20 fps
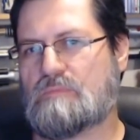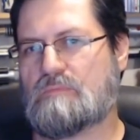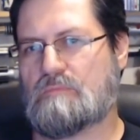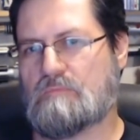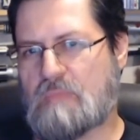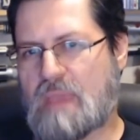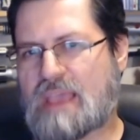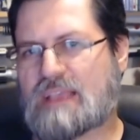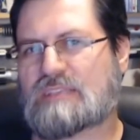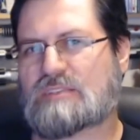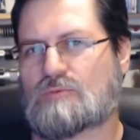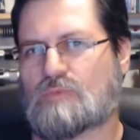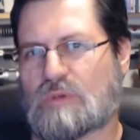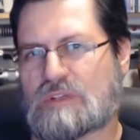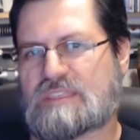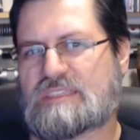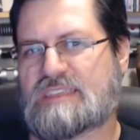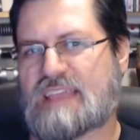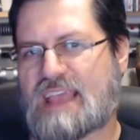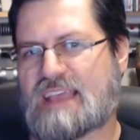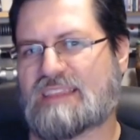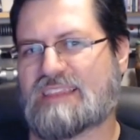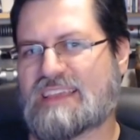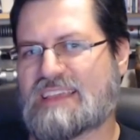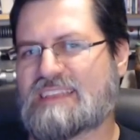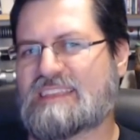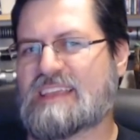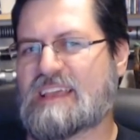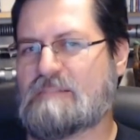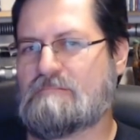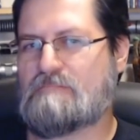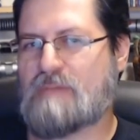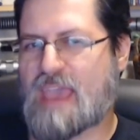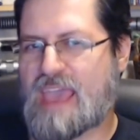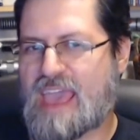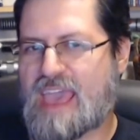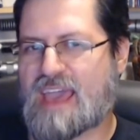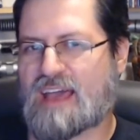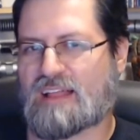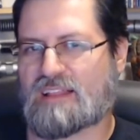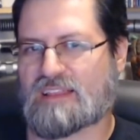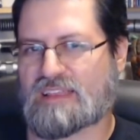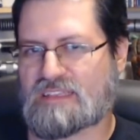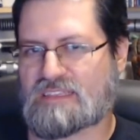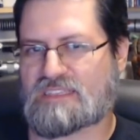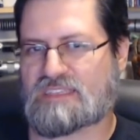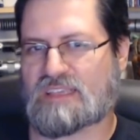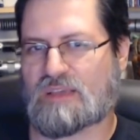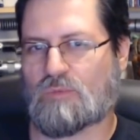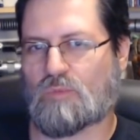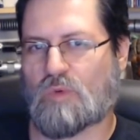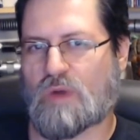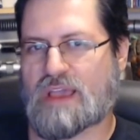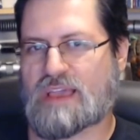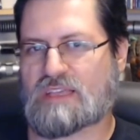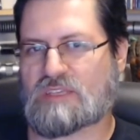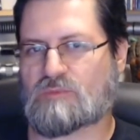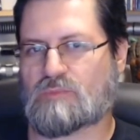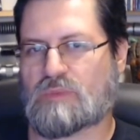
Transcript: makes what Stan Lee did pale in some ways,